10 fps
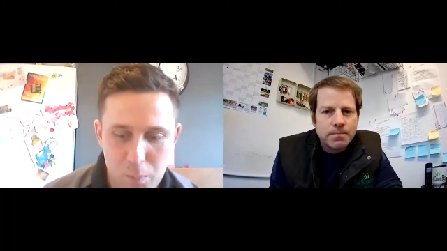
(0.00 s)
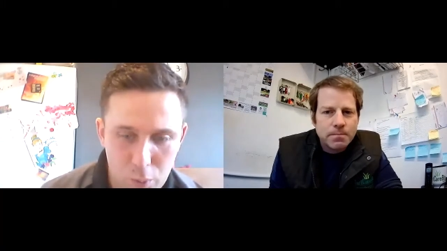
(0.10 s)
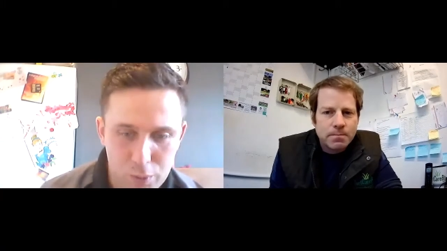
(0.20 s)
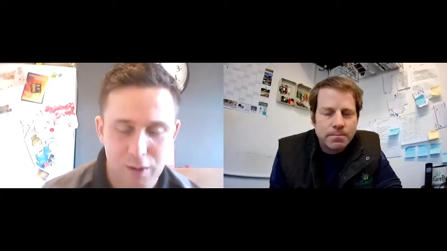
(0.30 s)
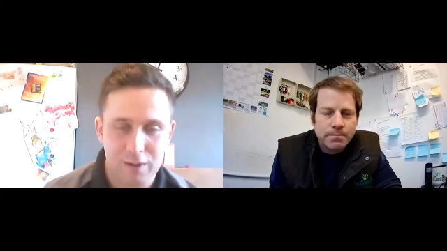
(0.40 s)

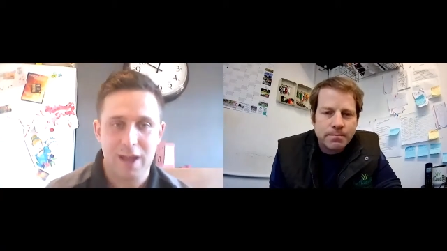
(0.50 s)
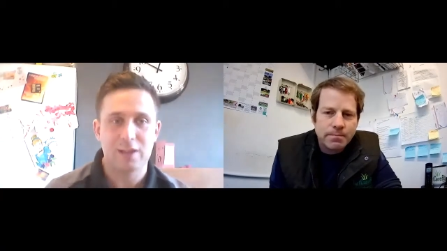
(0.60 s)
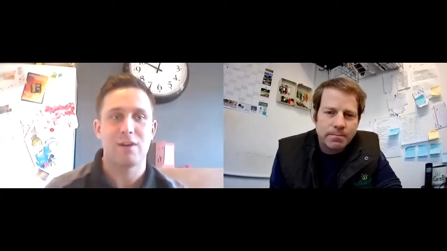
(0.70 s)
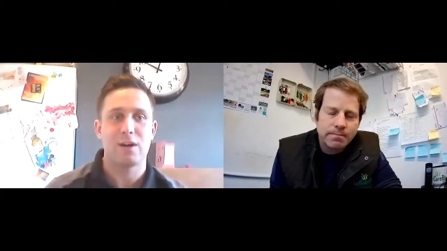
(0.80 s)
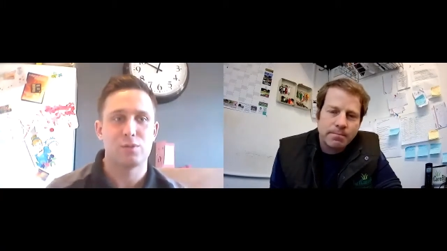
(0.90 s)
Speaker 1: Waldock,
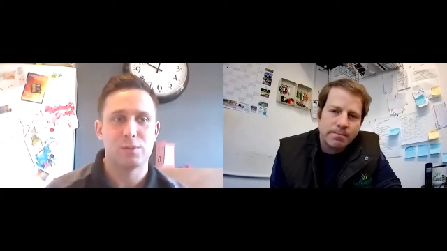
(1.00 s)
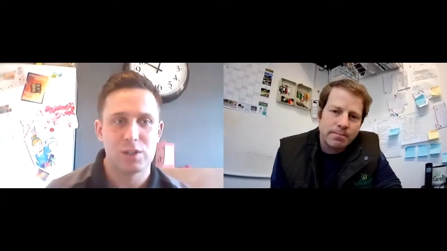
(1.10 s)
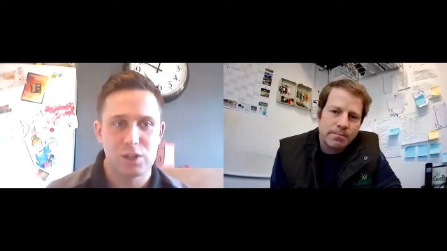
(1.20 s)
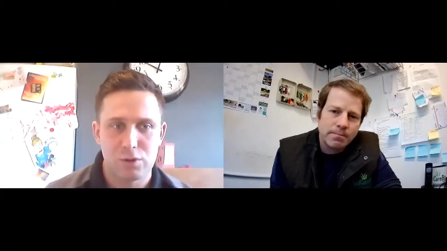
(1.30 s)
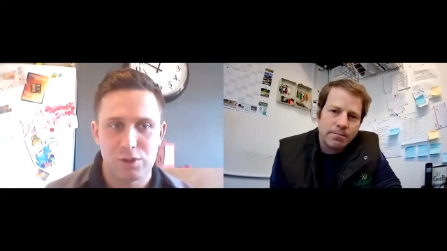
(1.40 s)
head groundsman
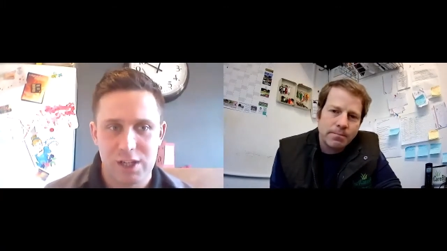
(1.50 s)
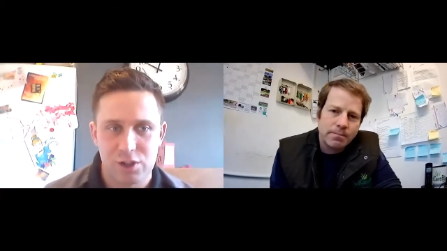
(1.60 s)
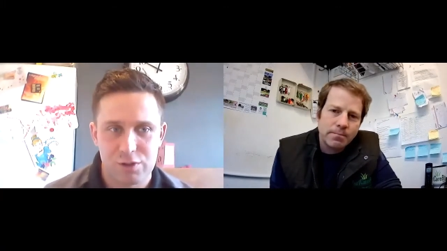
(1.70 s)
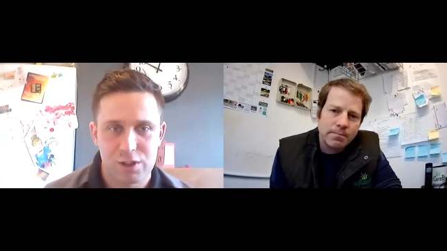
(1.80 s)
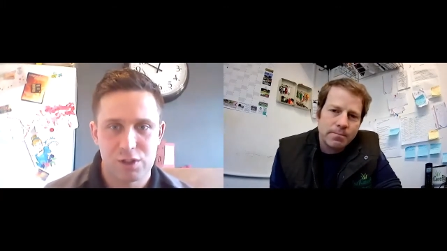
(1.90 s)
at
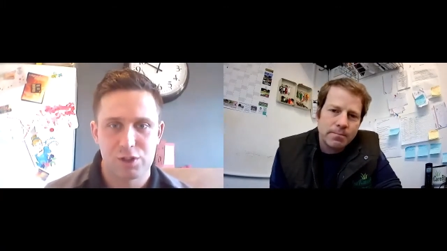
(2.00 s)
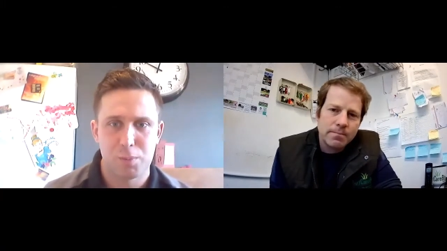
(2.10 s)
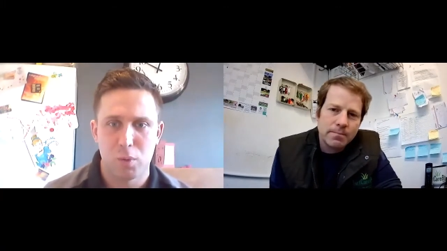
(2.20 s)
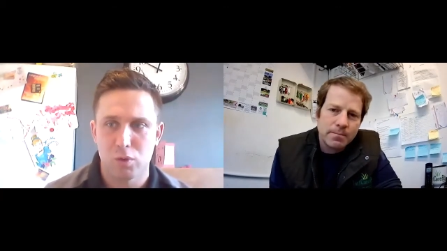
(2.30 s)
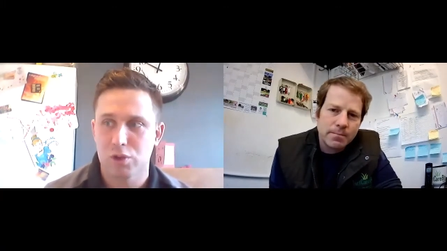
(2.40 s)
Towcestrian
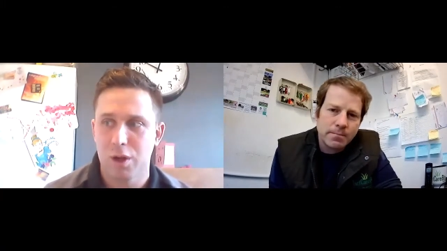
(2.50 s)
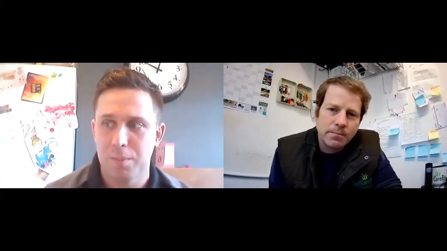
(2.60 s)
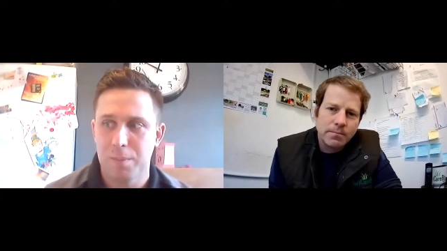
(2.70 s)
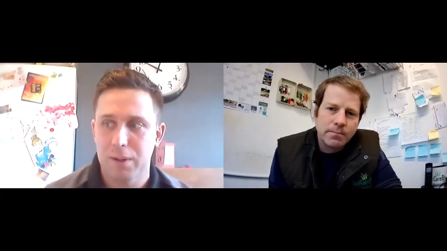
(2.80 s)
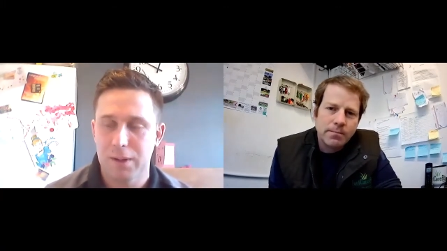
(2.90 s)
Sports Club.